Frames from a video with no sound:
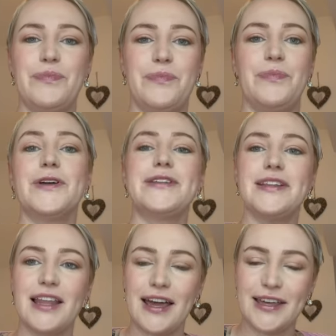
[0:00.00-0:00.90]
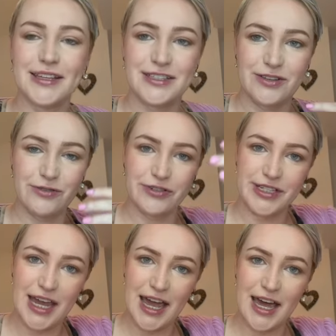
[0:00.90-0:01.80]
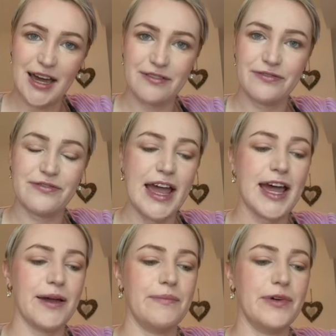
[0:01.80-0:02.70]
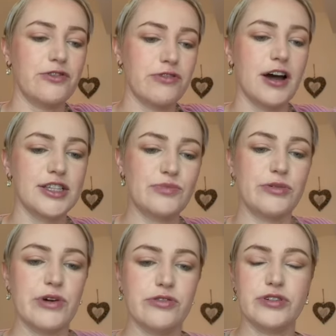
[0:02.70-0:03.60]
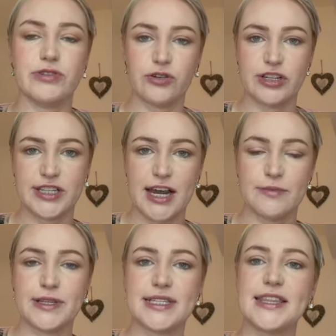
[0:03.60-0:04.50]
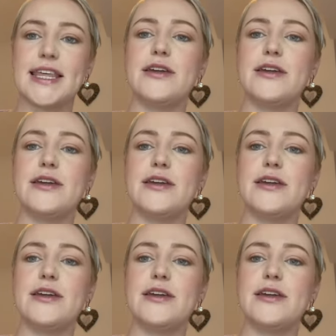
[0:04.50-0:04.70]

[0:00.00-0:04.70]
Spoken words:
But like, it's so good to have cross promote with other therapists, and they